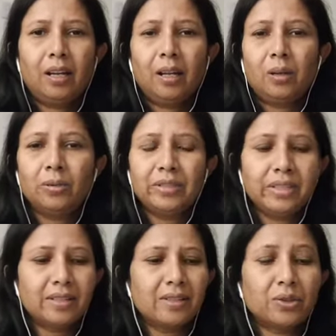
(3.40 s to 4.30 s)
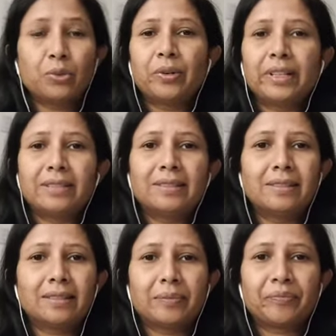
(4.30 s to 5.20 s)
Hello dear
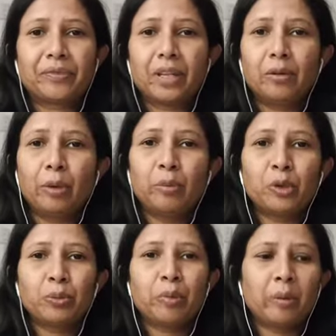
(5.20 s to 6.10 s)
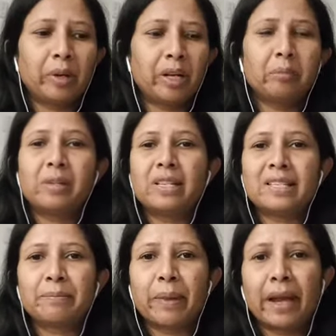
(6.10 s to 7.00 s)
students, your Pushpa madam
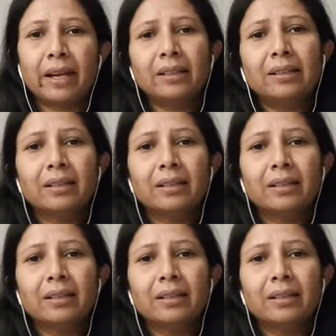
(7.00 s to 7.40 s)
is back.